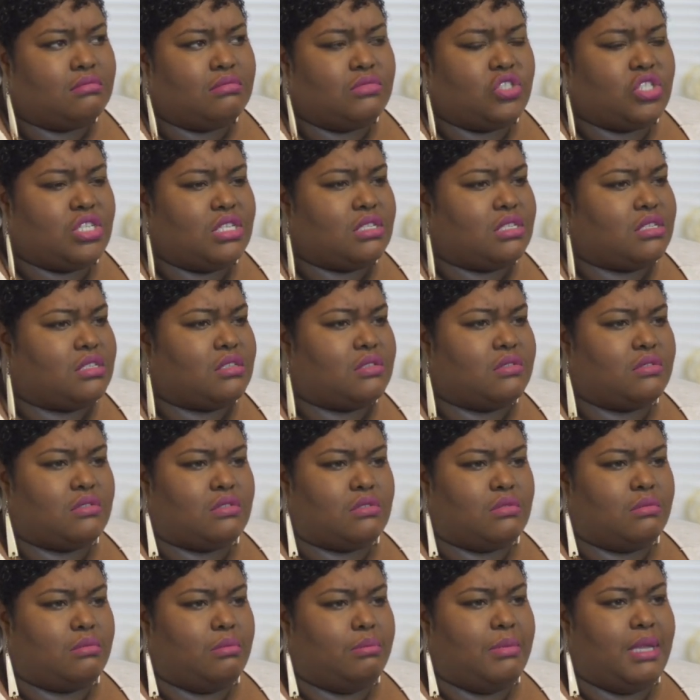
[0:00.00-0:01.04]
just
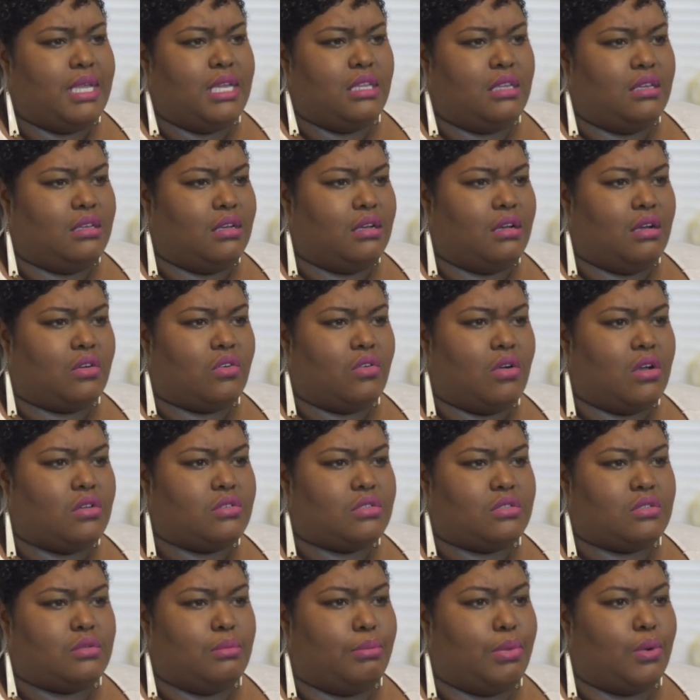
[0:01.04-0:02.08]
media
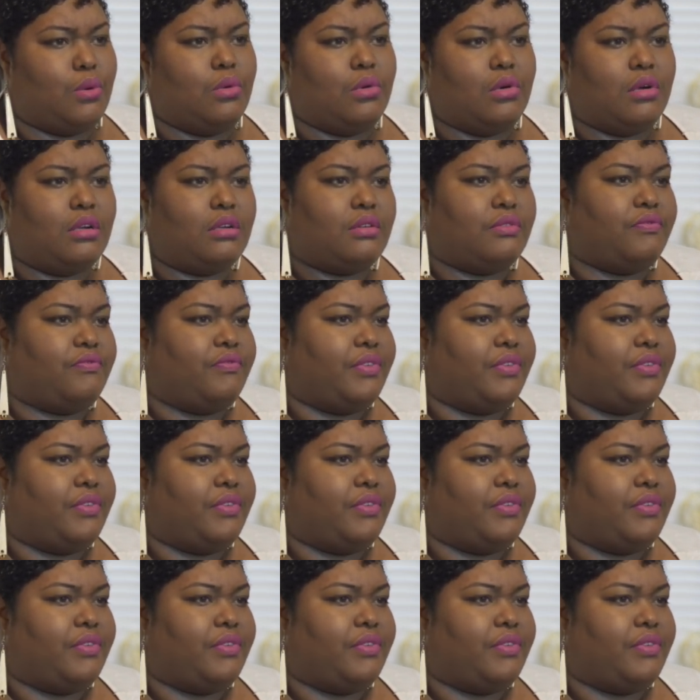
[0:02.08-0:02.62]
across the board,